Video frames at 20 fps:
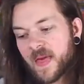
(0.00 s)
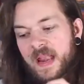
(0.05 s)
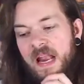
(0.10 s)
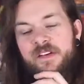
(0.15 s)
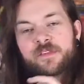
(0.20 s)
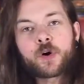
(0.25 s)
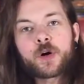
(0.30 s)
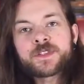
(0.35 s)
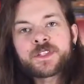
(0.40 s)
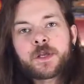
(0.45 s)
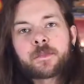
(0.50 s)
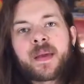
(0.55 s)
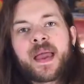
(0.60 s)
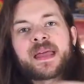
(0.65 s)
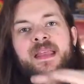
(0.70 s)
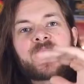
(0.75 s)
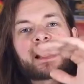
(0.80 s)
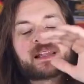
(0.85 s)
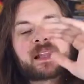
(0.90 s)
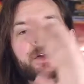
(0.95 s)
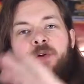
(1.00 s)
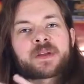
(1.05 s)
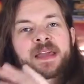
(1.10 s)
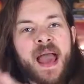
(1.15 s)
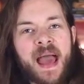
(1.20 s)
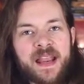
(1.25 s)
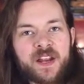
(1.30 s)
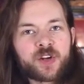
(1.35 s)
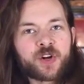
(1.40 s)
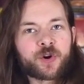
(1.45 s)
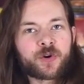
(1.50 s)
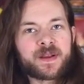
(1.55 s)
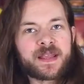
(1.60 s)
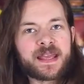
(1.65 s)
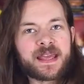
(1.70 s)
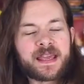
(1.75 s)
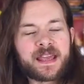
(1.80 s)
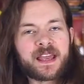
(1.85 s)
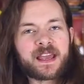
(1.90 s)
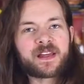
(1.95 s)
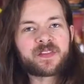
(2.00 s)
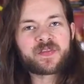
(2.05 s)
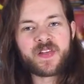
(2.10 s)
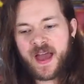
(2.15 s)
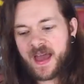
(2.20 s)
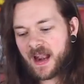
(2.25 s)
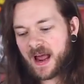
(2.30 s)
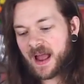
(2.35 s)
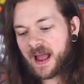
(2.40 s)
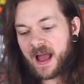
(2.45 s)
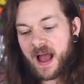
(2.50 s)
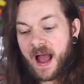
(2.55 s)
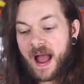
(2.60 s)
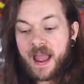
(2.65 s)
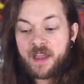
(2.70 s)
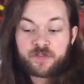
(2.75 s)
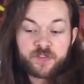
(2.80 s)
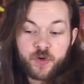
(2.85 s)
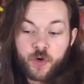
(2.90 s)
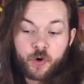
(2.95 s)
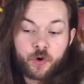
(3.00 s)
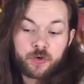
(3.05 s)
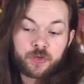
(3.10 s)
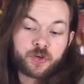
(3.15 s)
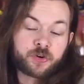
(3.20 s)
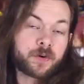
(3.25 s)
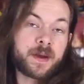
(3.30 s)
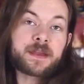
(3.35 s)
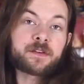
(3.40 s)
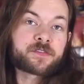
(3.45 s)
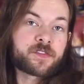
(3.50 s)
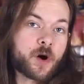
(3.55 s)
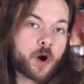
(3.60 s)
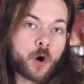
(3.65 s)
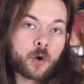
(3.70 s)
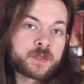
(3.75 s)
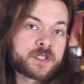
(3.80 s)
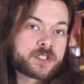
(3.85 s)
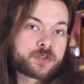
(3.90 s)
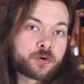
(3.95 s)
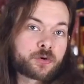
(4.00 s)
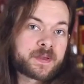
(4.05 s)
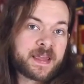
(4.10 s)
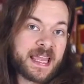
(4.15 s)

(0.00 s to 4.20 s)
Then I've also made a little category here that I have called great for old school